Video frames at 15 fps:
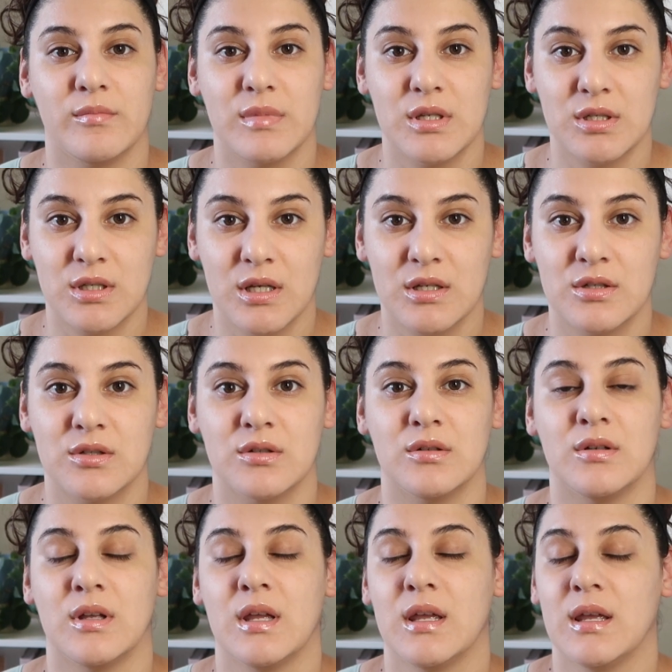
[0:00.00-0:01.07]
and be
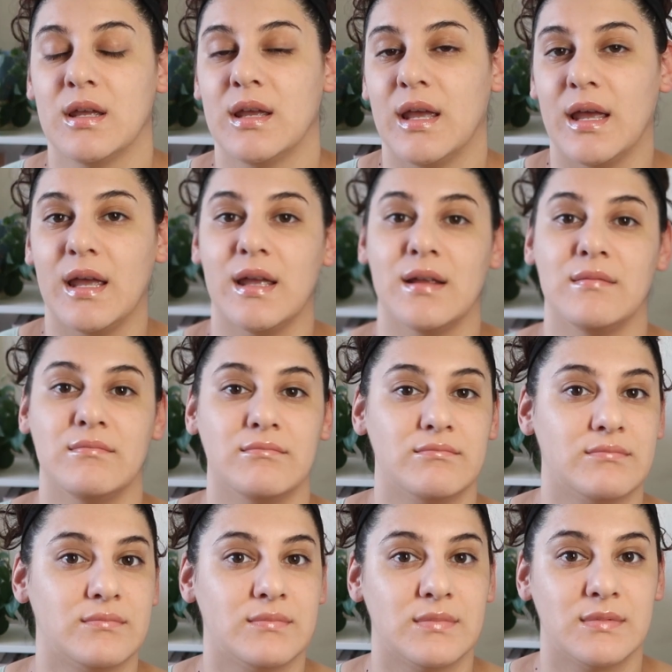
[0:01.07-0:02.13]
gentle and
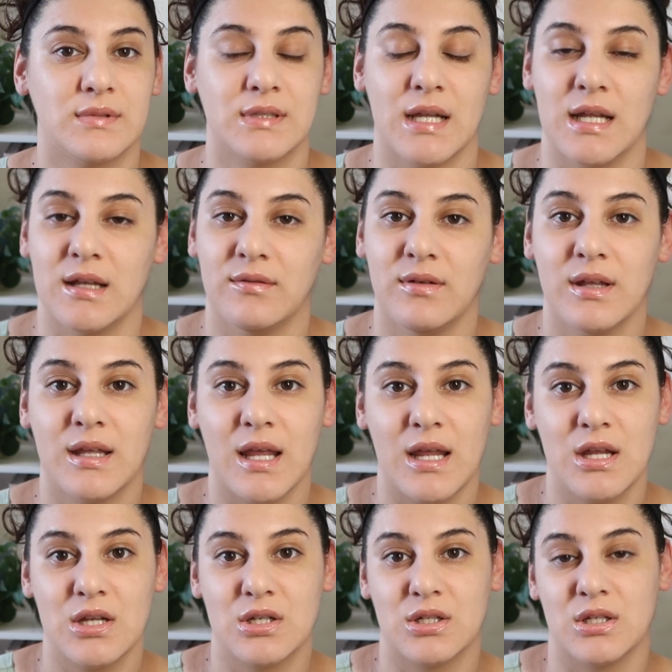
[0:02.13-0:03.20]
take a
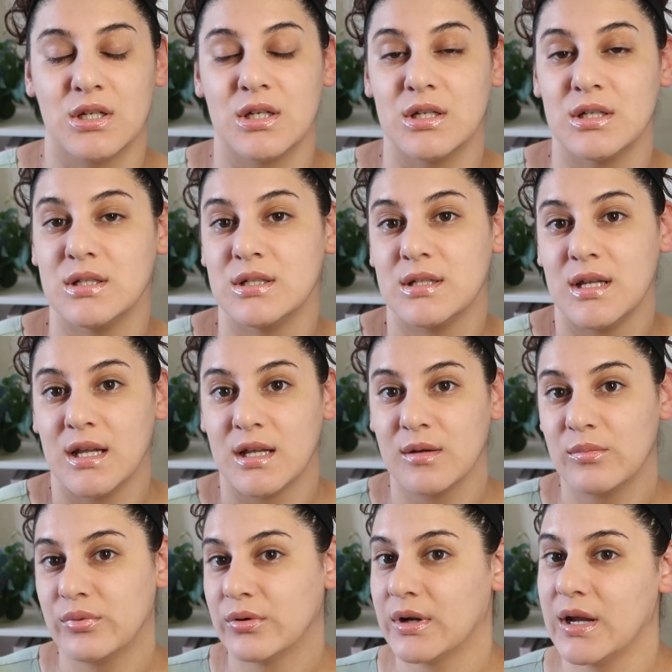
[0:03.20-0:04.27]
vacation, take a
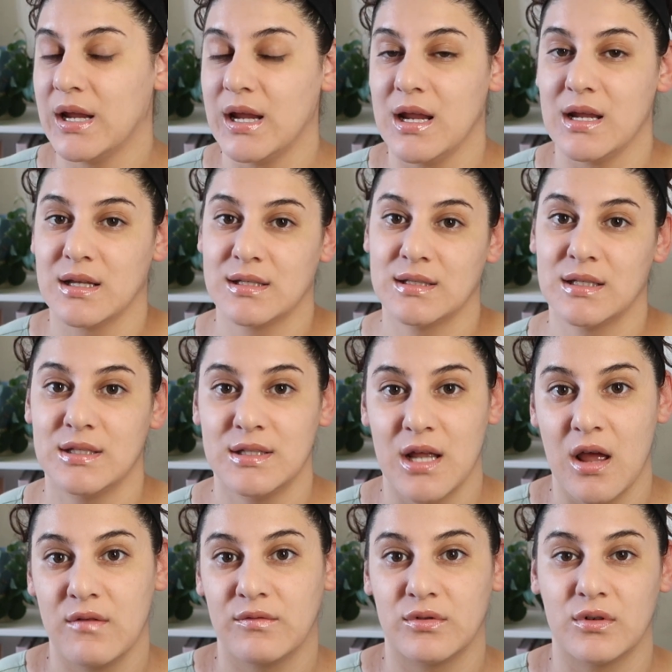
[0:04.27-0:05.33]
break, sit
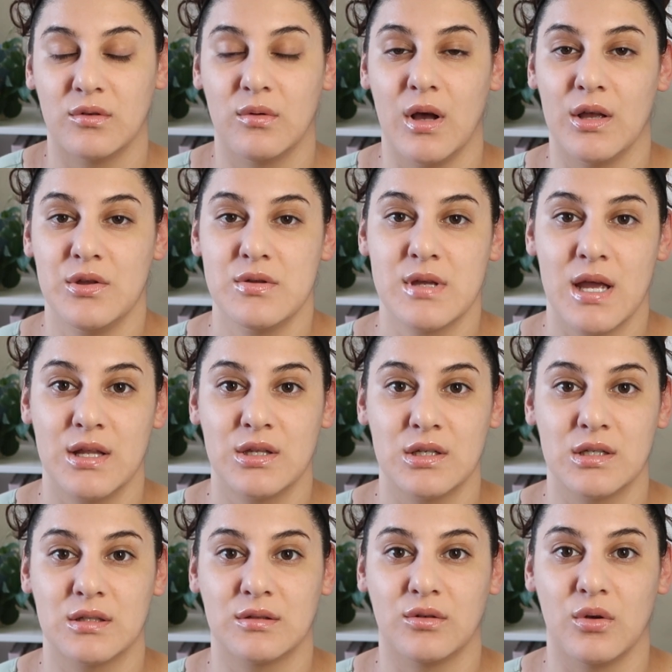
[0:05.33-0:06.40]
down for a while. You can't
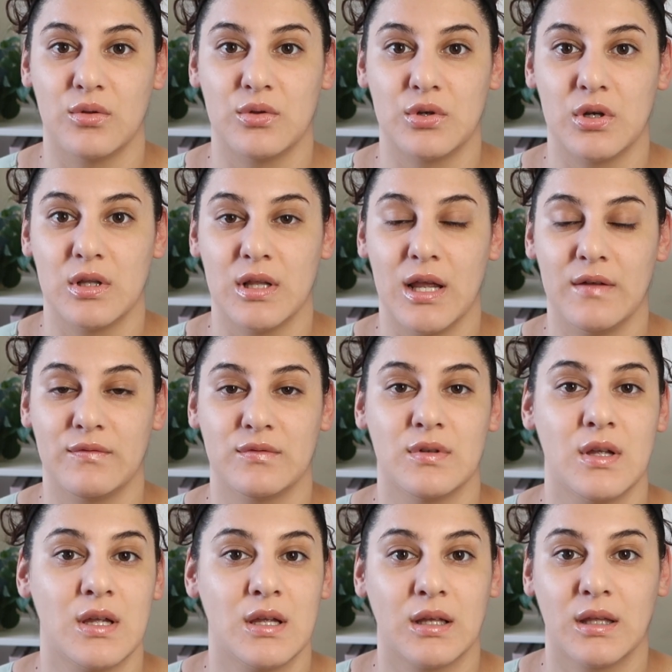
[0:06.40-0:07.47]
just go through your life
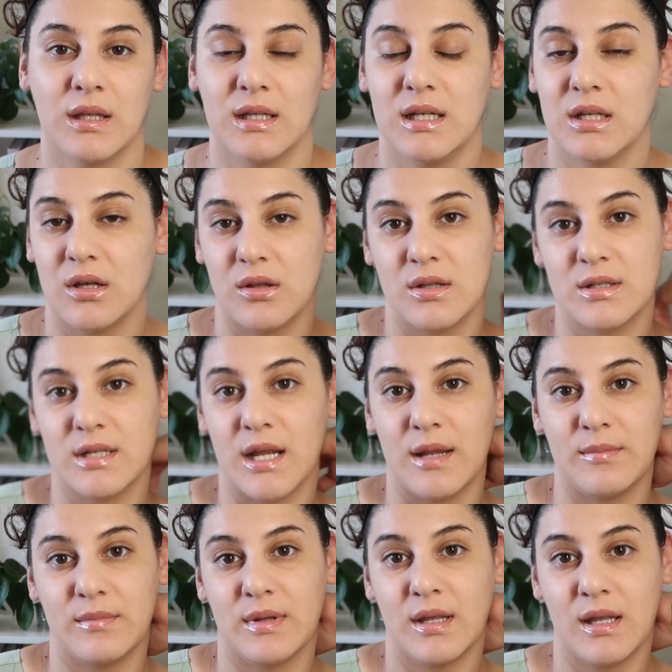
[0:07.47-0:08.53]
cleaning all the
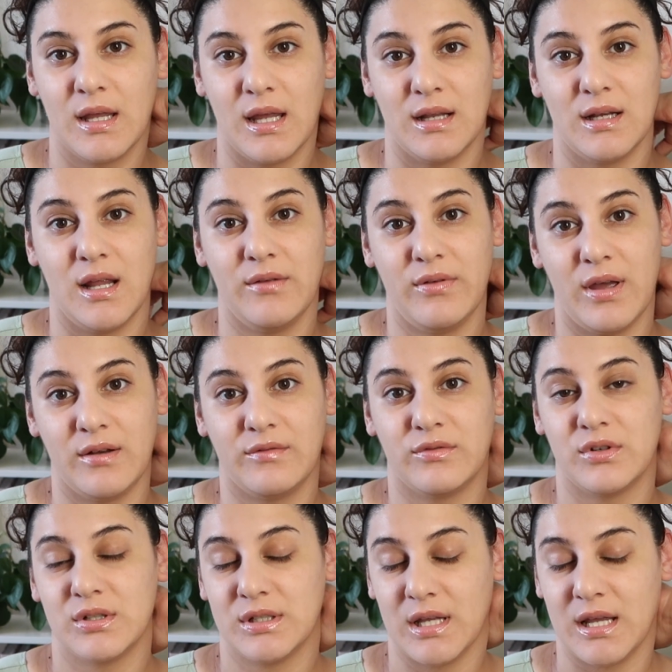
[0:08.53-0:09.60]
time. And I've had
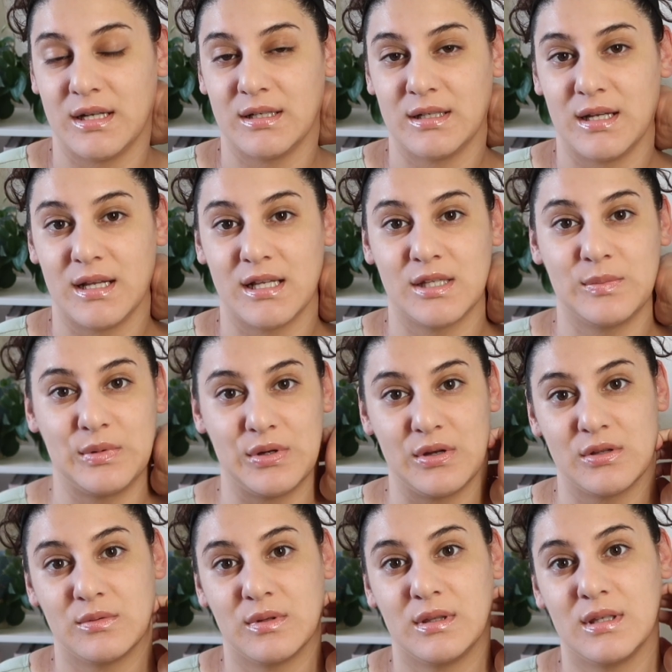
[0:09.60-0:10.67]
first-hand
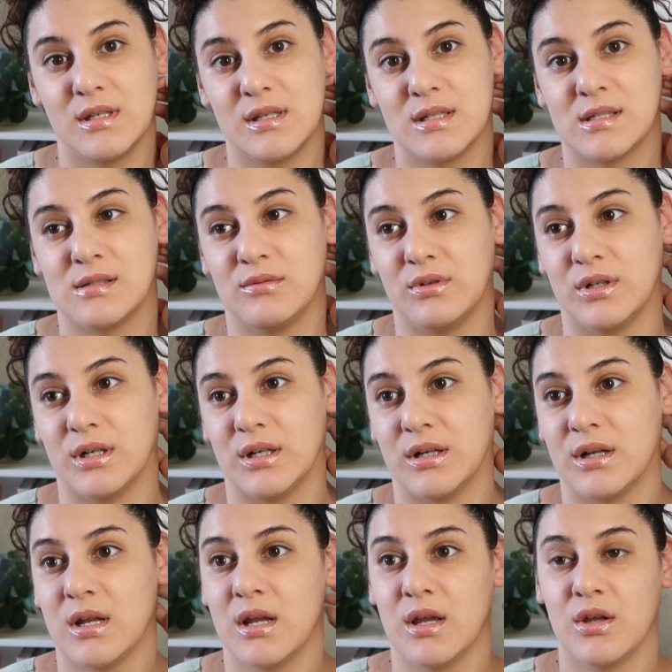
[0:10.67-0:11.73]
experience with this, where
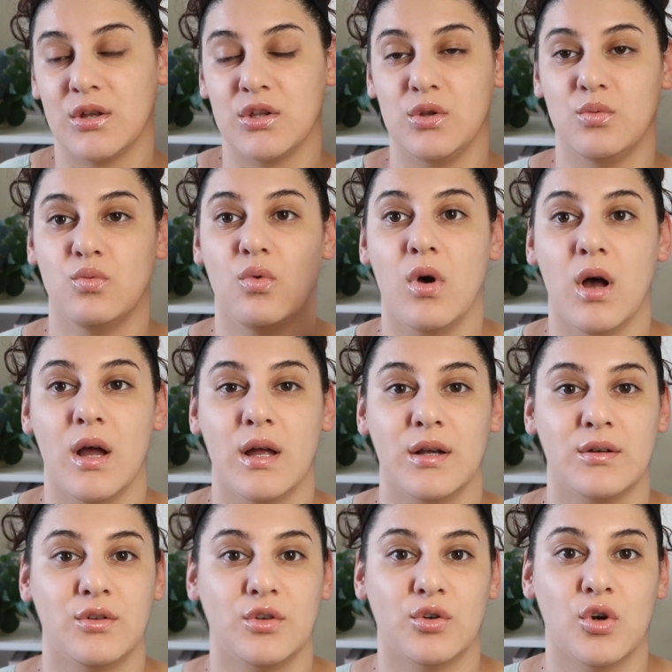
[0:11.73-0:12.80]
you
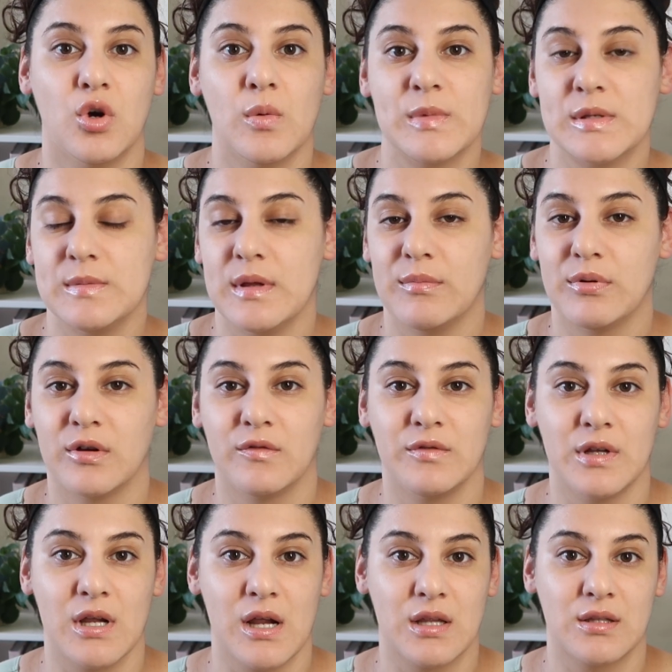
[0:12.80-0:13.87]
want your home to be
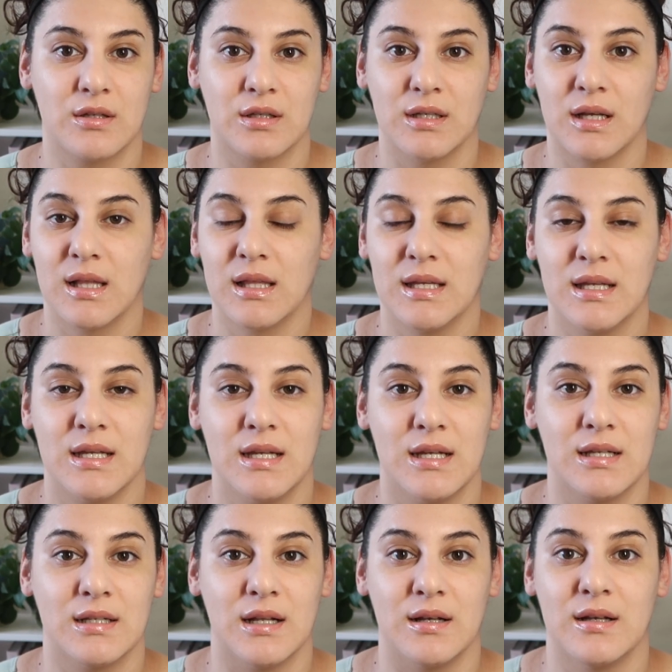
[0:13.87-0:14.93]
perfect and
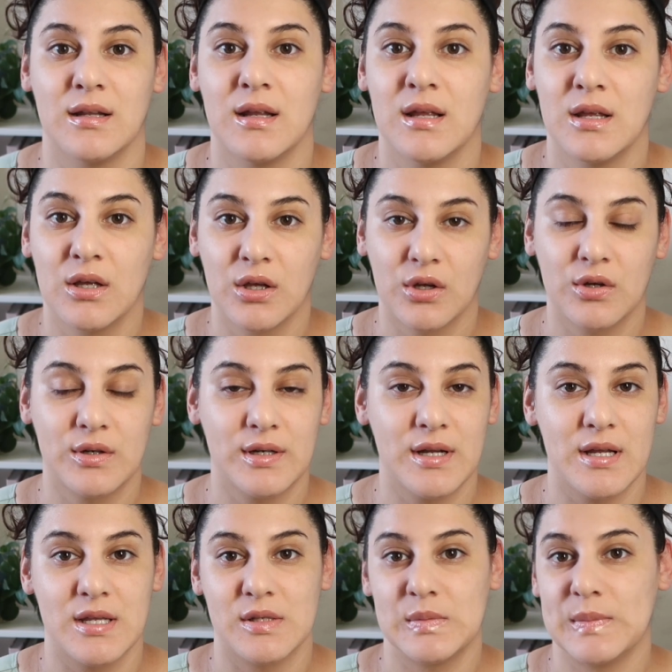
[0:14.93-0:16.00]
clean and
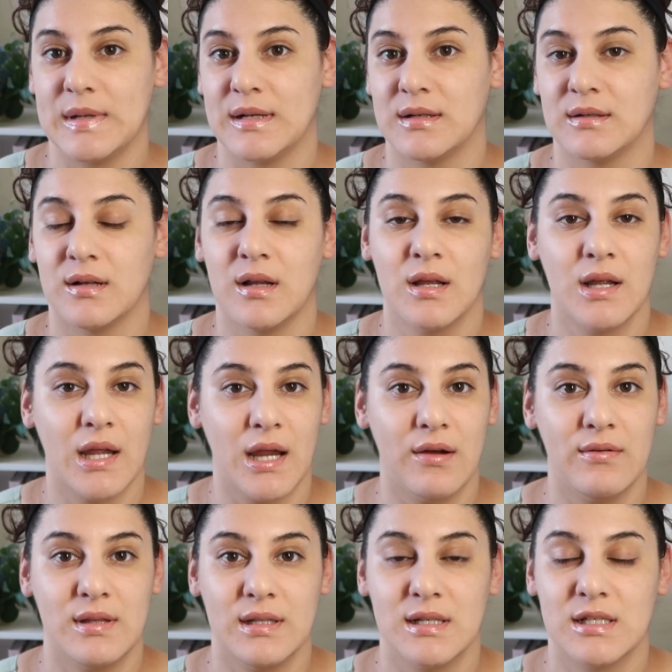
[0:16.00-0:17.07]
crisp and
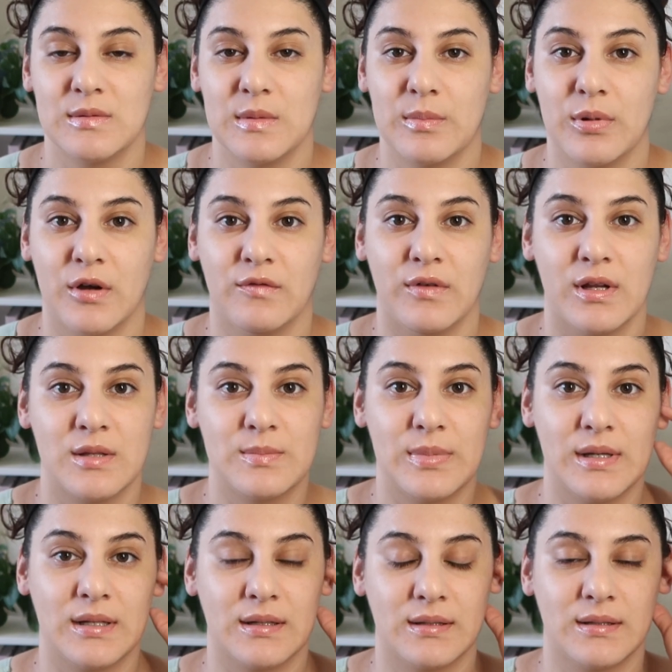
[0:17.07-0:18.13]
everything needs to be perfect,
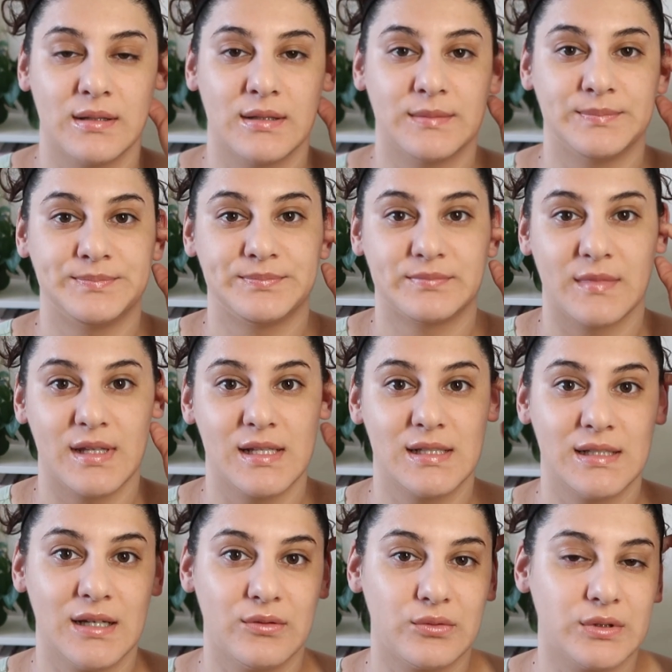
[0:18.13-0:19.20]
but is
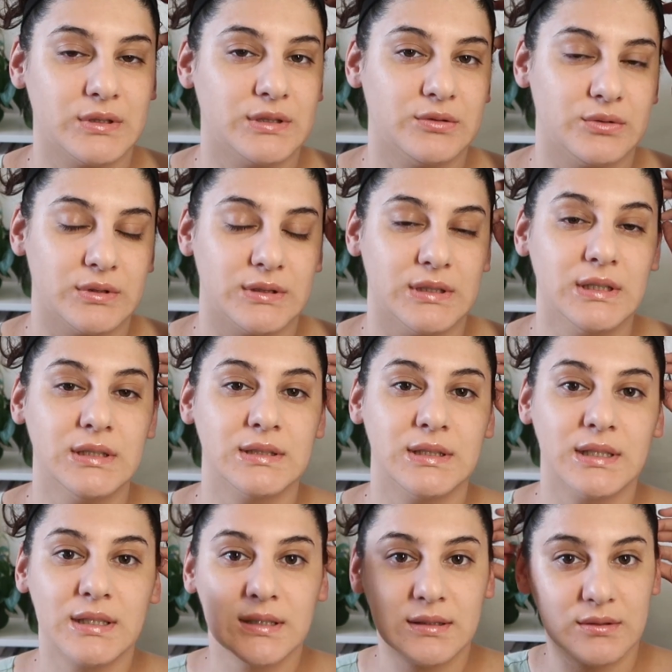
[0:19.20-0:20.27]
that really
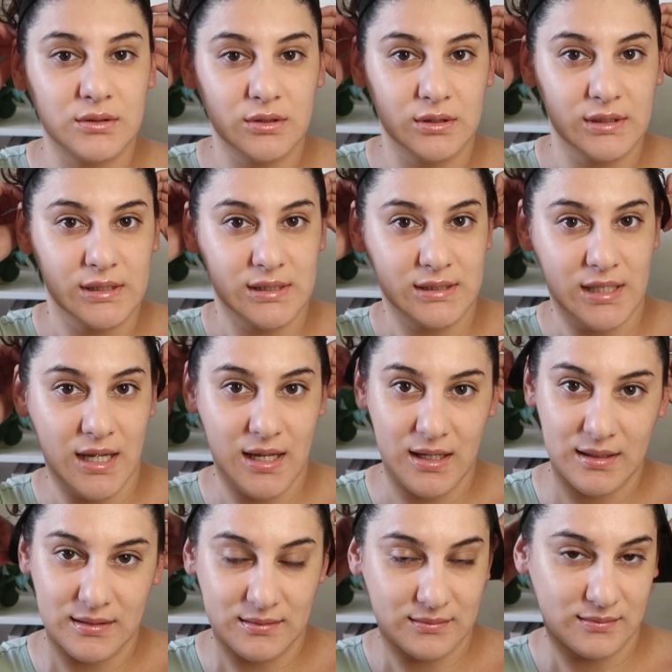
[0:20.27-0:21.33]
realistic? Or is
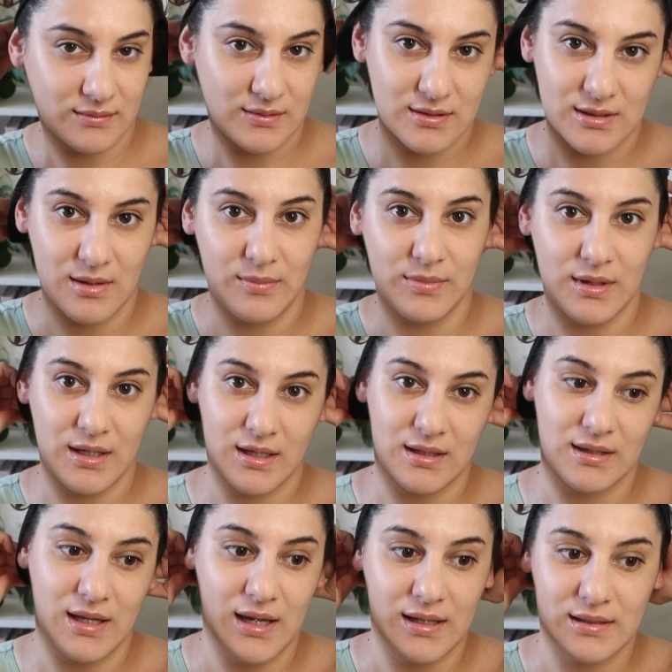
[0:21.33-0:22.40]
that
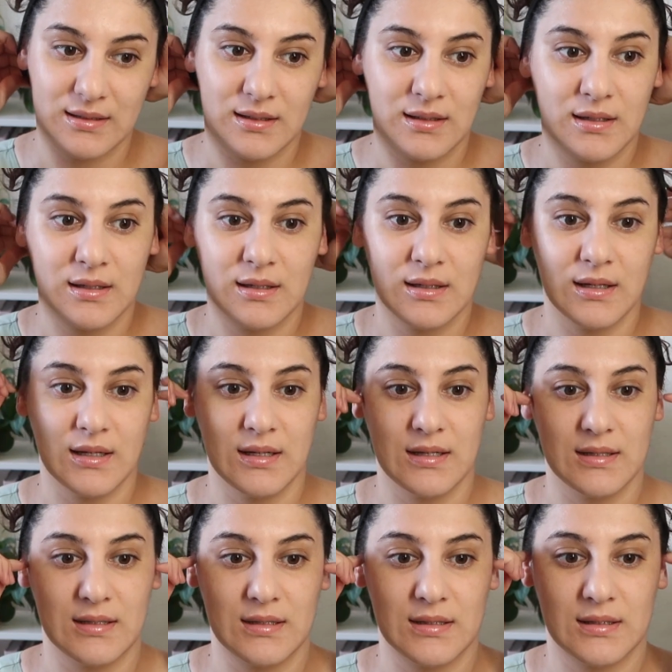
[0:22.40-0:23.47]
something that
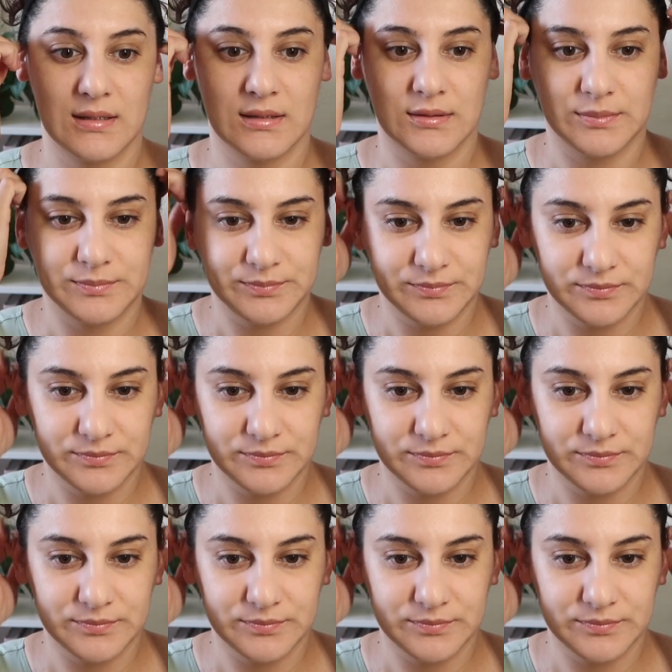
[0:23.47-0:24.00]
is